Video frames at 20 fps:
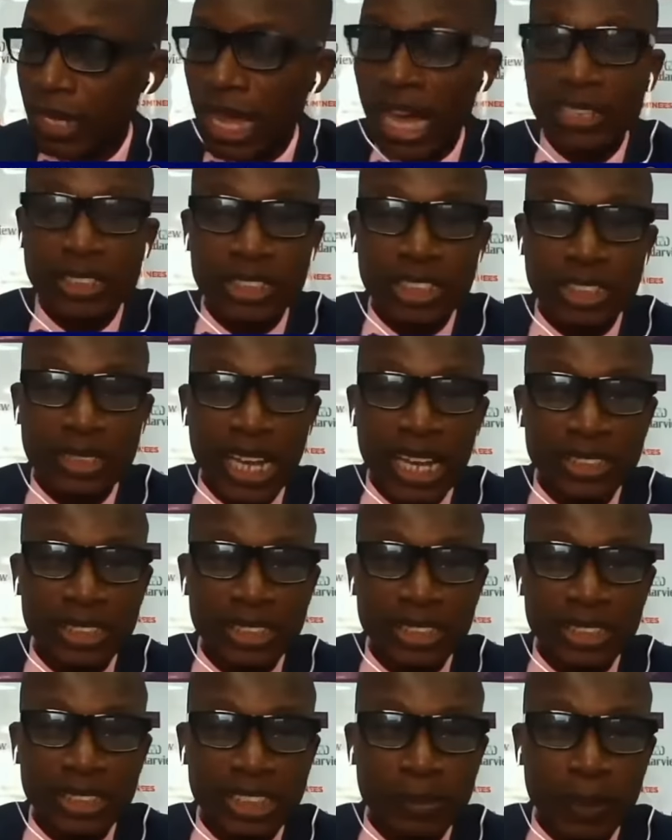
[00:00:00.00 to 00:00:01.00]
How do you spell
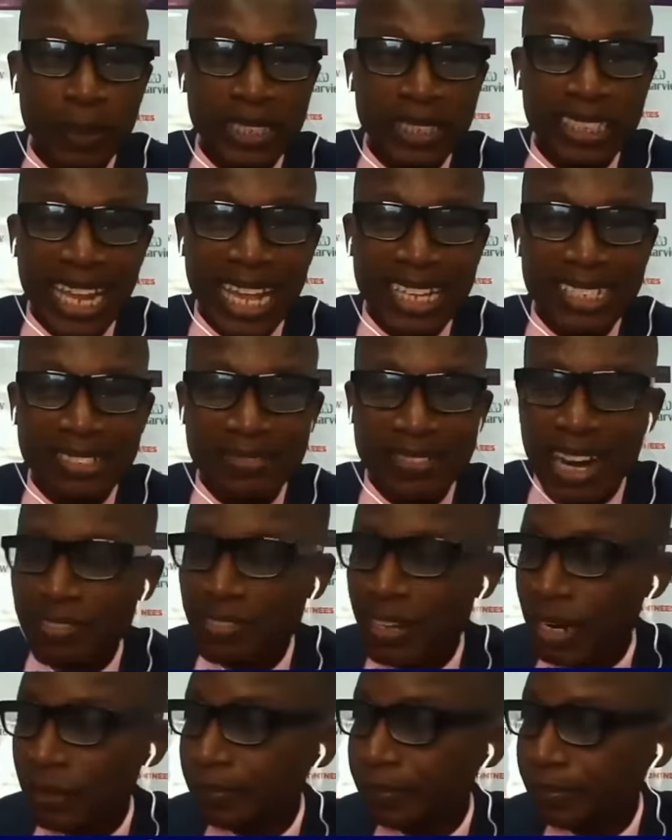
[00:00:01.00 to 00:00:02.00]
the
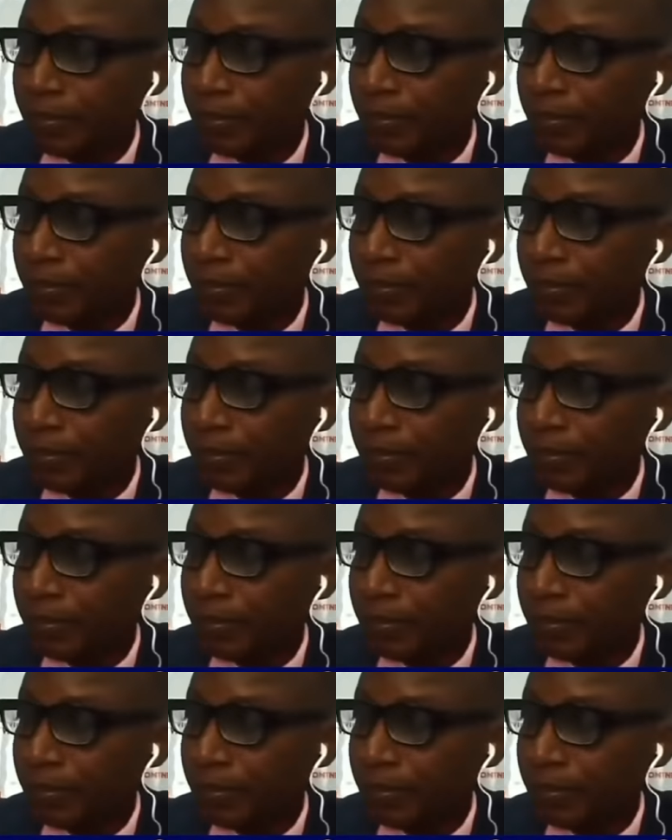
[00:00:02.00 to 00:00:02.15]
LASRERA?